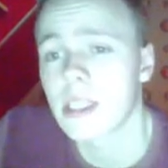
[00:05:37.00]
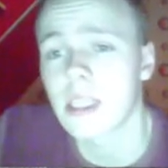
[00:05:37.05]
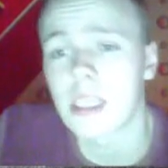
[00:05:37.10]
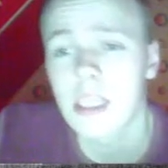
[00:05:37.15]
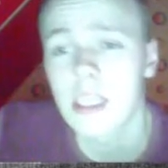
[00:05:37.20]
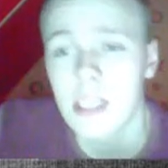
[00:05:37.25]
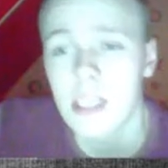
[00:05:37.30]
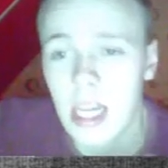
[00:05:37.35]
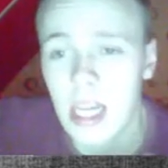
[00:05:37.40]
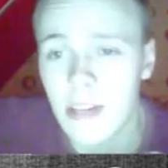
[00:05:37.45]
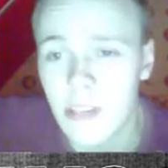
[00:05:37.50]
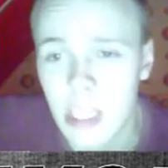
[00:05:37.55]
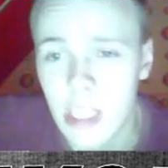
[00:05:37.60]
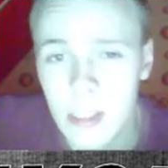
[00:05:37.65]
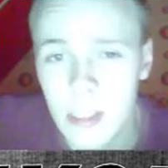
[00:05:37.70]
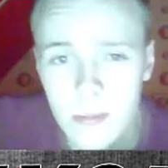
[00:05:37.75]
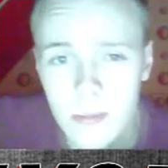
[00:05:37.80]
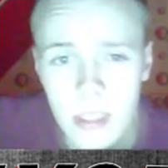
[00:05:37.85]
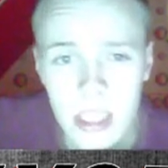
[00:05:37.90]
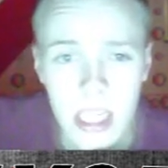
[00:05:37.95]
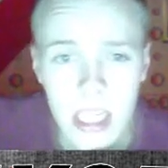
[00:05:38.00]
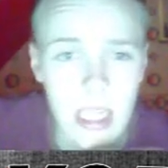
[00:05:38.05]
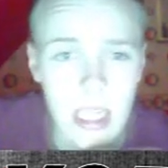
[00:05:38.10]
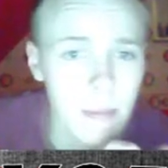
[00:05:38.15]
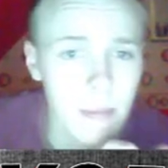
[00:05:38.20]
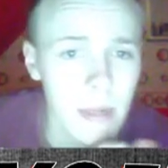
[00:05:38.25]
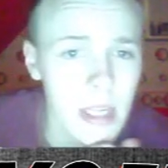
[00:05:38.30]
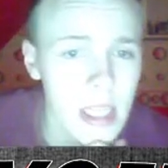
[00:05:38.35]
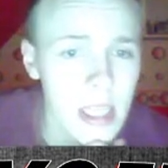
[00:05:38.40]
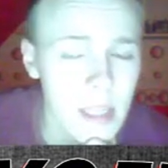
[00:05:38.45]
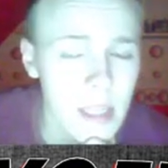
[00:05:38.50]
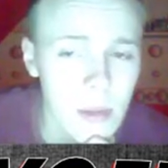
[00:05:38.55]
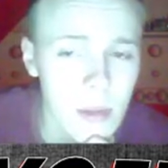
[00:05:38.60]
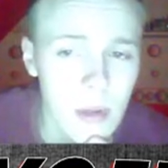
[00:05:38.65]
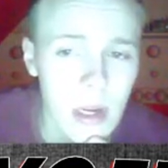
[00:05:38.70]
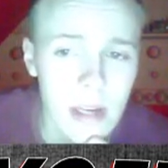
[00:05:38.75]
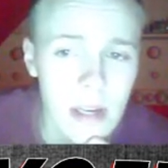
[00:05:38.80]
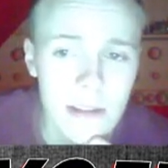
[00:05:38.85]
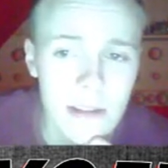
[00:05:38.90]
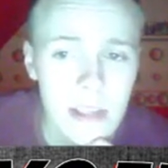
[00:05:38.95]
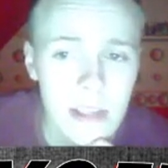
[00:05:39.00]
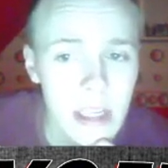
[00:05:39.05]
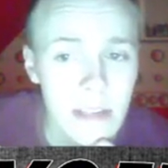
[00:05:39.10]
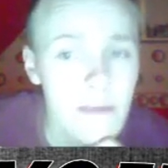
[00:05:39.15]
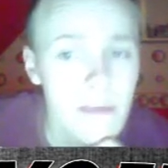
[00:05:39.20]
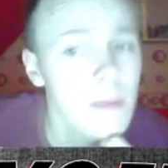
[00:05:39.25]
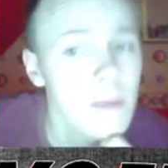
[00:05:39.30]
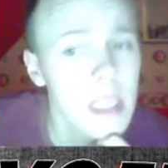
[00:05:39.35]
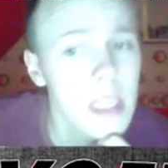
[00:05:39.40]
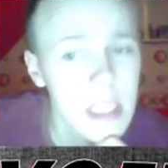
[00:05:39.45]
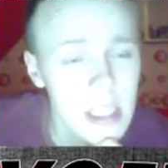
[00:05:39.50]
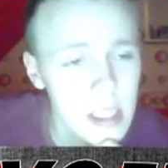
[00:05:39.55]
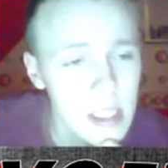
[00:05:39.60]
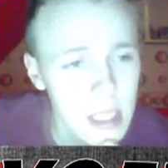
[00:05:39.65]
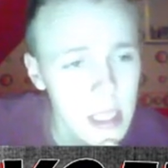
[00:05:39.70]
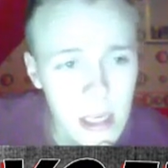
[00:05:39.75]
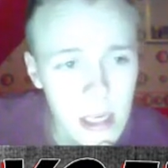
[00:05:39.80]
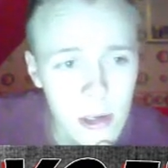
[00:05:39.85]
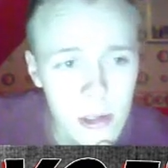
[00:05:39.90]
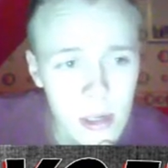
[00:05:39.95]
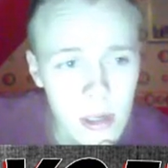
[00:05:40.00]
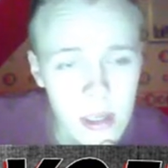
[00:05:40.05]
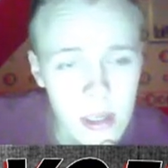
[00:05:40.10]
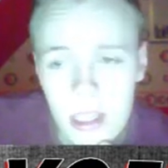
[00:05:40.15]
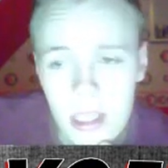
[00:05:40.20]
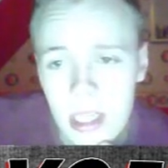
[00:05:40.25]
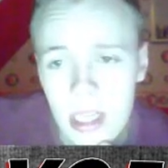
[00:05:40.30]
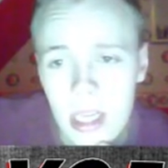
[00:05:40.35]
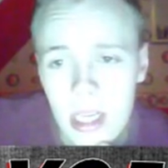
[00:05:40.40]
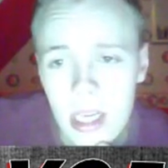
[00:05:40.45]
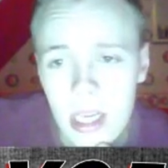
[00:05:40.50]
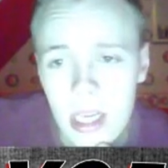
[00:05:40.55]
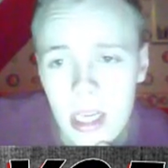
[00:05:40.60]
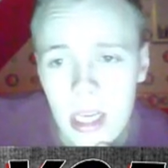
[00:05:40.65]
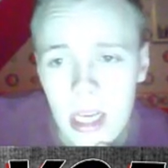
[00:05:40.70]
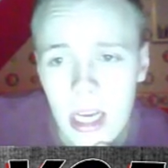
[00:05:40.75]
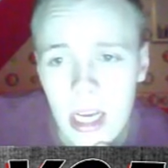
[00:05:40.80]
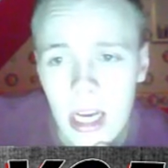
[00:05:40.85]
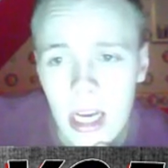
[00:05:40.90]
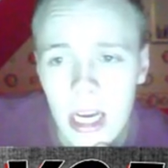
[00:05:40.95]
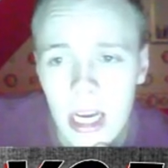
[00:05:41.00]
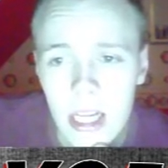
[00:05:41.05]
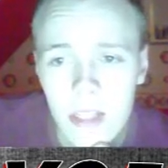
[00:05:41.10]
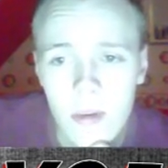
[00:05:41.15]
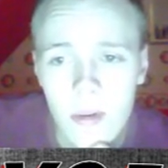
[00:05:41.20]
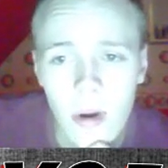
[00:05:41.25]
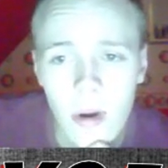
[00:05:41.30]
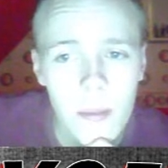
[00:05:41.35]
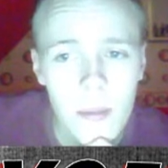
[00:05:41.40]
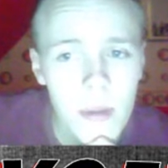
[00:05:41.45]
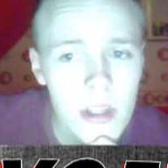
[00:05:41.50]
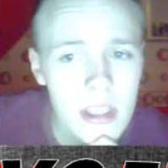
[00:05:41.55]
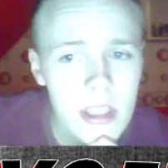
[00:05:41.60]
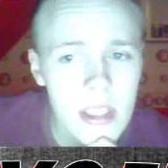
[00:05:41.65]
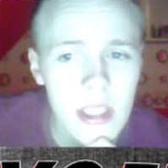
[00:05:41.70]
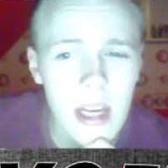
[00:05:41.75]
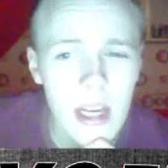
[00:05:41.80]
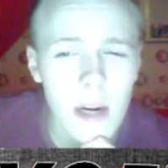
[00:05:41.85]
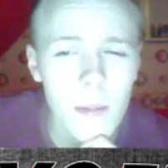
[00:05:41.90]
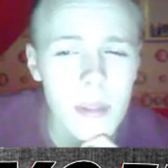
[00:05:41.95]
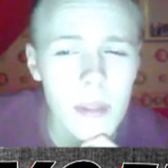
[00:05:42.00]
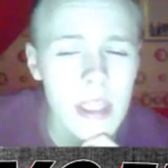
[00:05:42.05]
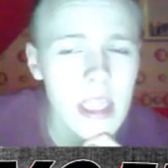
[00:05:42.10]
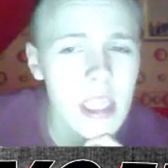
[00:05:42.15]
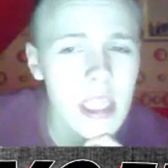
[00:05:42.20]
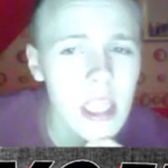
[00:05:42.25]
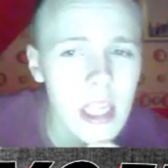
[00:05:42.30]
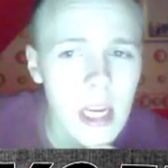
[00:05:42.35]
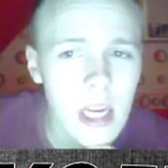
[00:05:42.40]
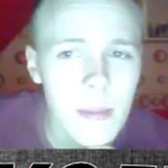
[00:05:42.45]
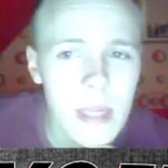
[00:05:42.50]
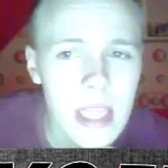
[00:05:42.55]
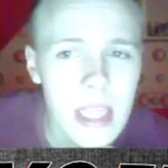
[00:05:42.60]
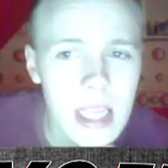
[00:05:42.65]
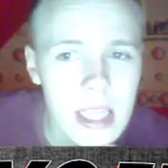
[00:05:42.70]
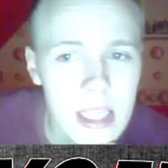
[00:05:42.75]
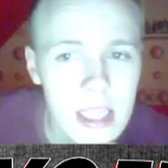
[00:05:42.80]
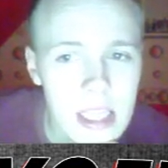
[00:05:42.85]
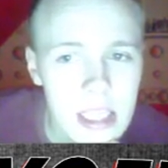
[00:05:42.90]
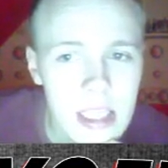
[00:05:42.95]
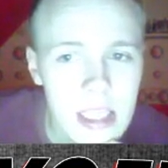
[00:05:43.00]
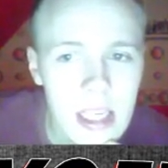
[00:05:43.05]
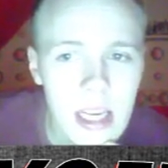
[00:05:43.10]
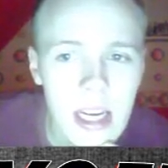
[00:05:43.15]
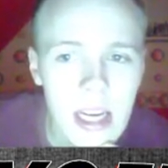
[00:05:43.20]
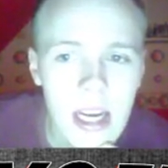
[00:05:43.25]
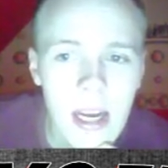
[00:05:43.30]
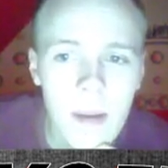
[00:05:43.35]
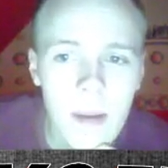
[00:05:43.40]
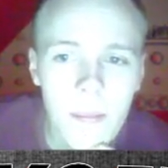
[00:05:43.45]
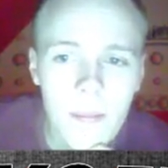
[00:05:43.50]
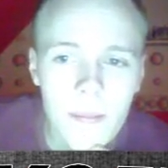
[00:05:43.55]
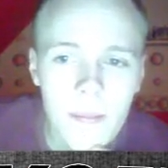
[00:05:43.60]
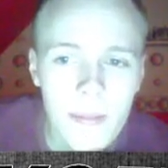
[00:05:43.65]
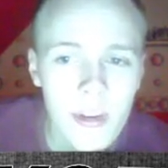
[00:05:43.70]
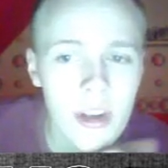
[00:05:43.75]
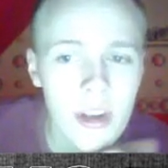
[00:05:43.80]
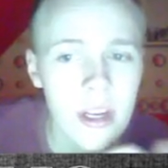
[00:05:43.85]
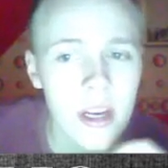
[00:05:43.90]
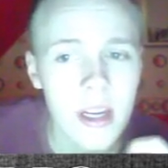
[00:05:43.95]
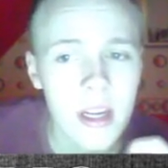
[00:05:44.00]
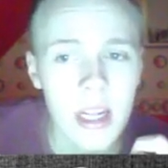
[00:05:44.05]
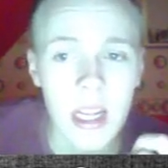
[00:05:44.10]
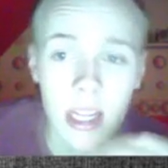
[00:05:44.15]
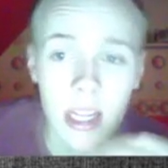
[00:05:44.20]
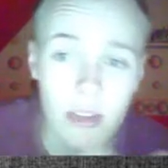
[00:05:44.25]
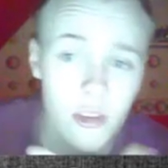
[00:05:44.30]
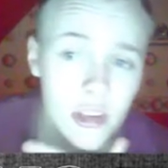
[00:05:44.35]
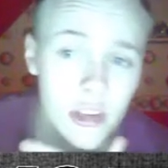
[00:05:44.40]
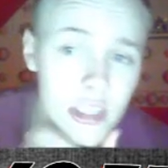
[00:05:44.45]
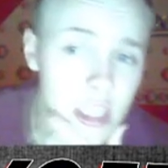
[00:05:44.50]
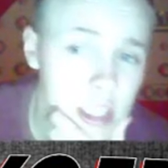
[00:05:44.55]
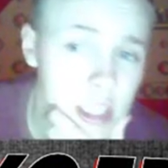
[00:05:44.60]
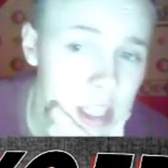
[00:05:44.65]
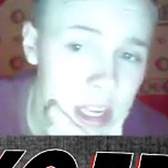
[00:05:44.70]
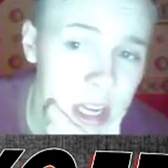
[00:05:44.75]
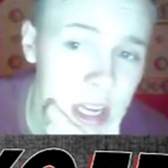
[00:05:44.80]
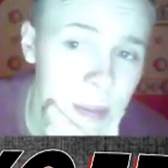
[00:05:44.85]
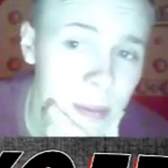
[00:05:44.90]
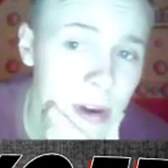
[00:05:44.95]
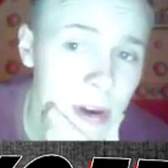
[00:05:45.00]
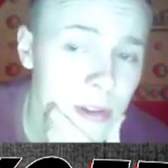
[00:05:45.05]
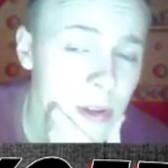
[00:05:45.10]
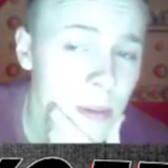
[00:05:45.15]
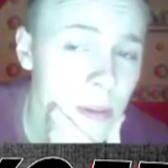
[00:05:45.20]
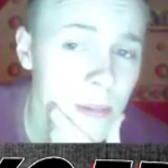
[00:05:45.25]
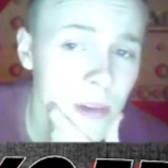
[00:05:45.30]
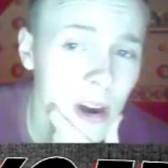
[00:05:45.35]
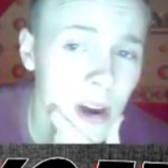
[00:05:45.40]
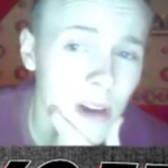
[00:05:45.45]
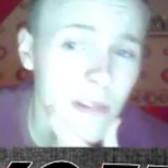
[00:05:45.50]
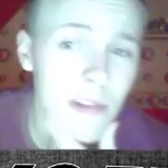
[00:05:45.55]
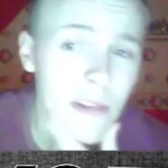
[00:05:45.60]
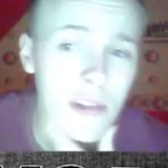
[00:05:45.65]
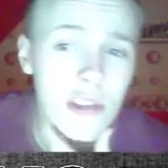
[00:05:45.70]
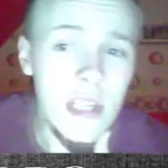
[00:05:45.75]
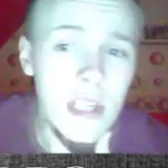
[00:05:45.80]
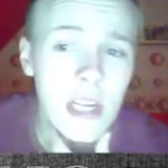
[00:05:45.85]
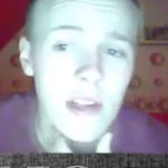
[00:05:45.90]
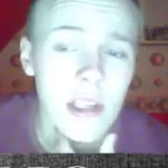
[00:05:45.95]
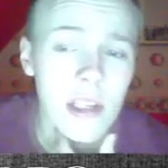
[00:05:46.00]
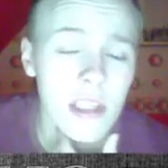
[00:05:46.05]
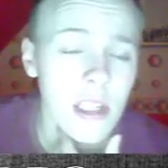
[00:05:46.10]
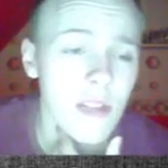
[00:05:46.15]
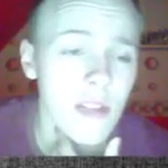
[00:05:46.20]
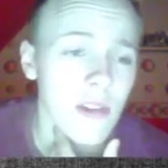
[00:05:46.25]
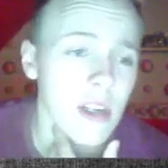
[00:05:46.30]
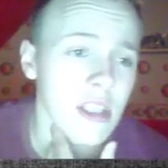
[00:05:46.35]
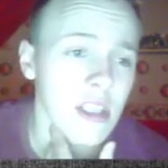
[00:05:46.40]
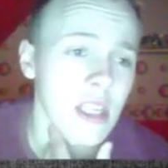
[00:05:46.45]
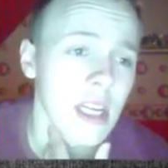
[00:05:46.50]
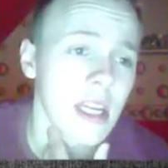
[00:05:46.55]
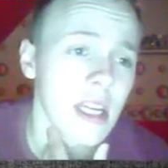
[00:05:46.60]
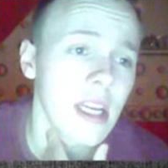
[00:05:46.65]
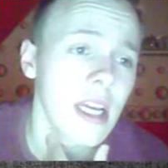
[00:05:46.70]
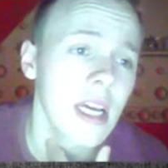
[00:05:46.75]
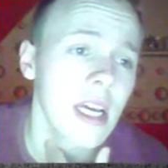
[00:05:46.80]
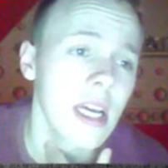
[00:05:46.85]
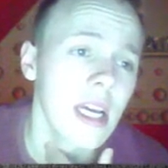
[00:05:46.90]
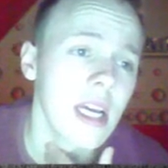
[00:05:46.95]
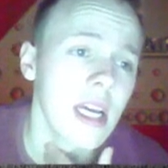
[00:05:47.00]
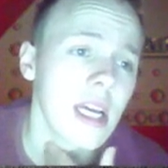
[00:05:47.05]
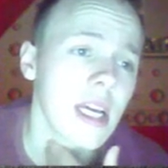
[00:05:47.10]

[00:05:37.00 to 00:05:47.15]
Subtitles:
That is kind of the set I predict him to have. If he brings it, he could not. 2 other monsters are potentially going to be things, Dirty Gun and Landorus. Both of them are for Stealth Rock's sake.